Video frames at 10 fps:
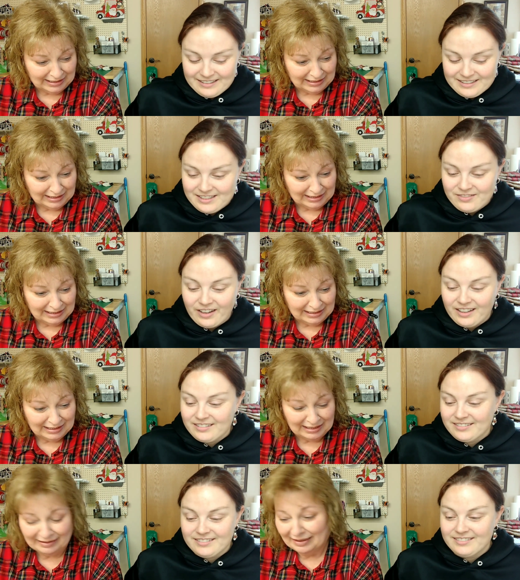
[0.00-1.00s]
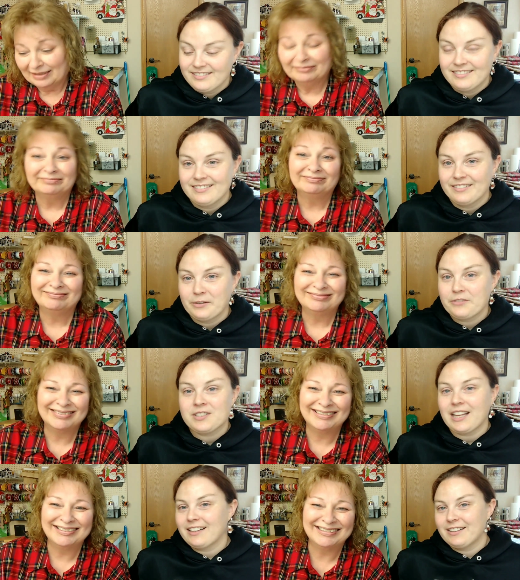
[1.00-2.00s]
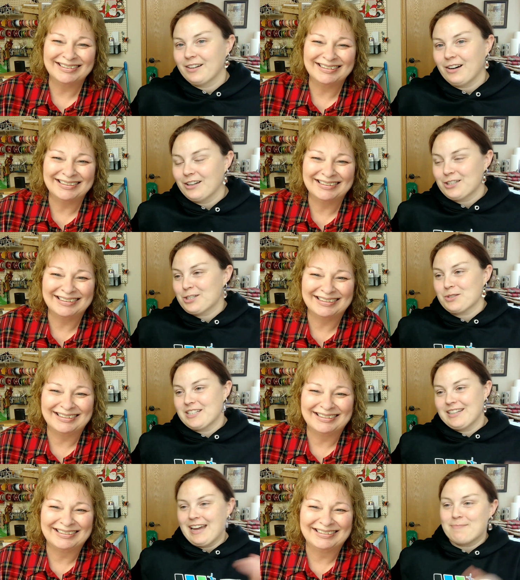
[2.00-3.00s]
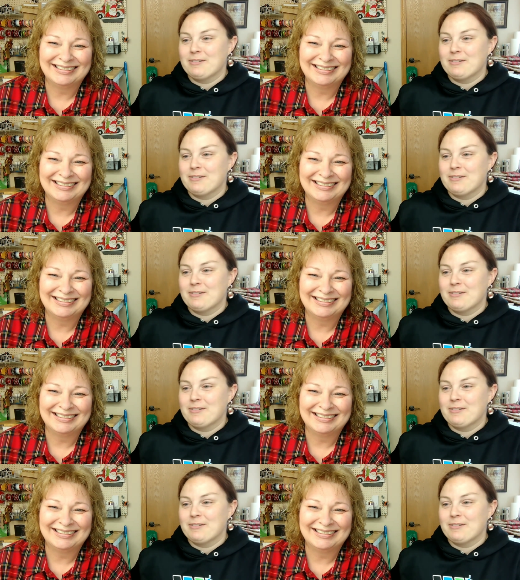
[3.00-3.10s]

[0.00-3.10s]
Speaker 1: It's fine. All right. We've said it all. it just didn't